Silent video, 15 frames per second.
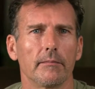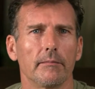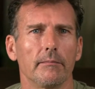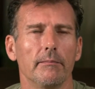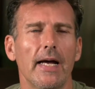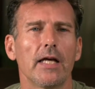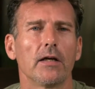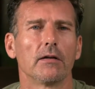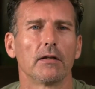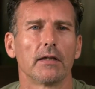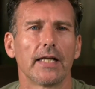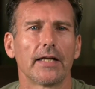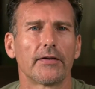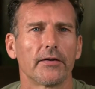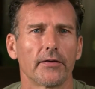mail,
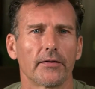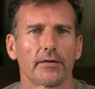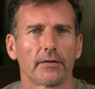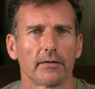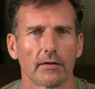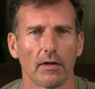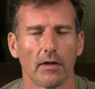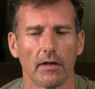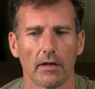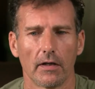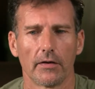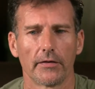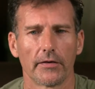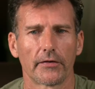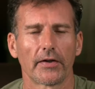letters
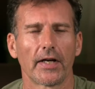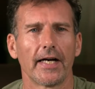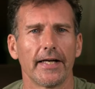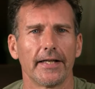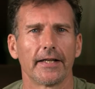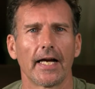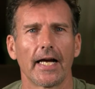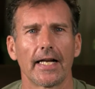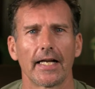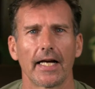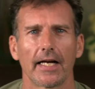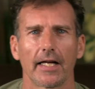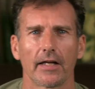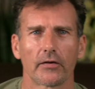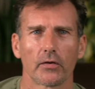on the side, and
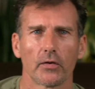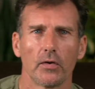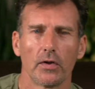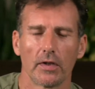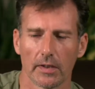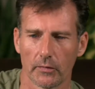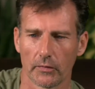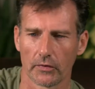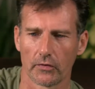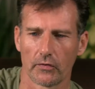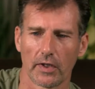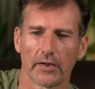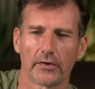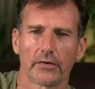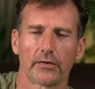I saw it was
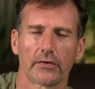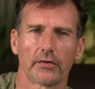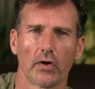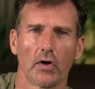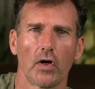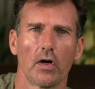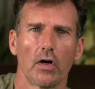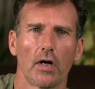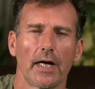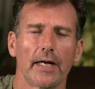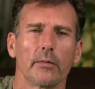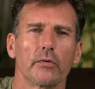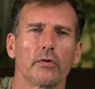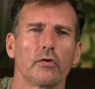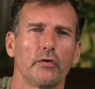addressed to her, and
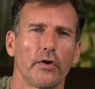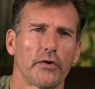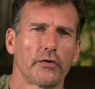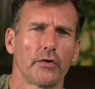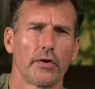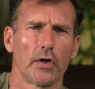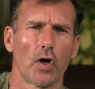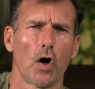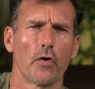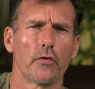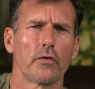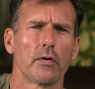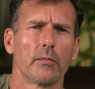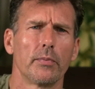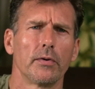it was addressed to the
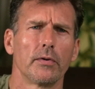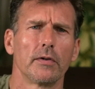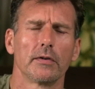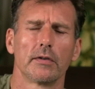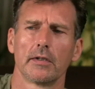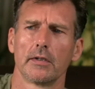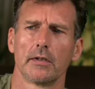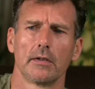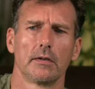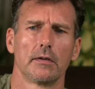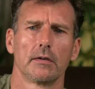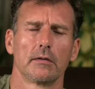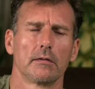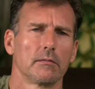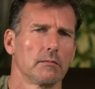Honourable,
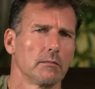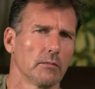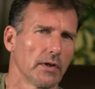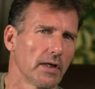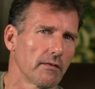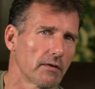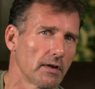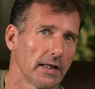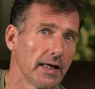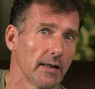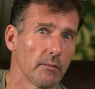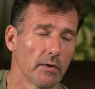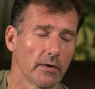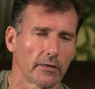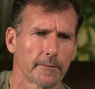whatever her
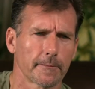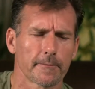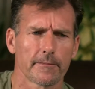name was,